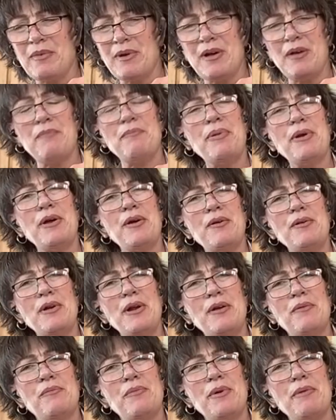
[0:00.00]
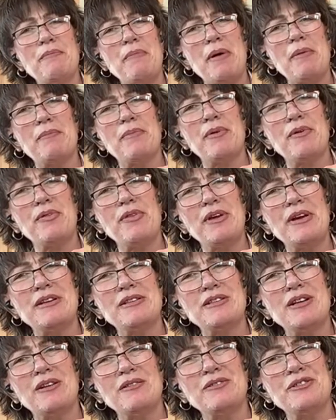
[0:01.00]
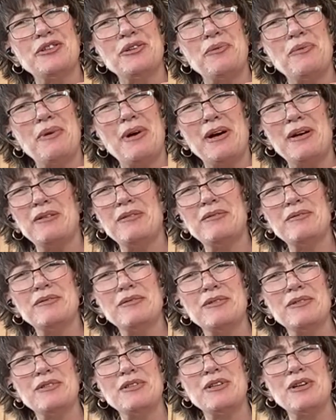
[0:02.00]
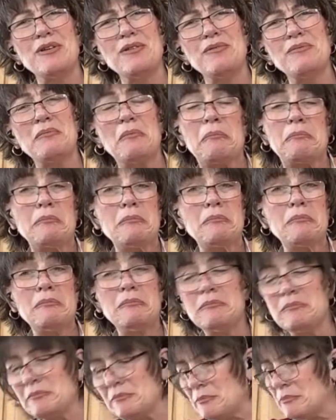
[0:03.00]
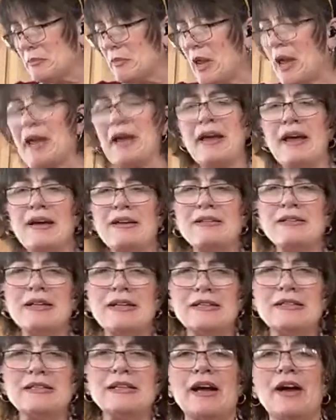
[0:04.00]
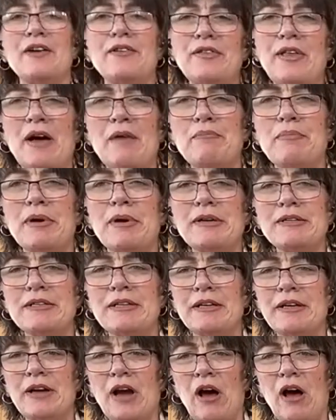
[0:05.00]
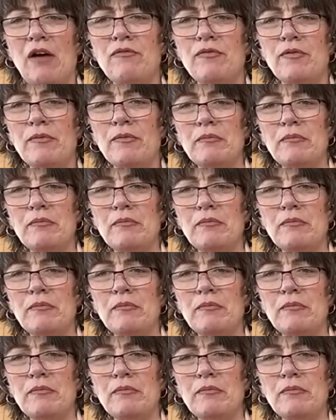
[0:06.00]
compute and remember things all too well. So I guess I scared that person off.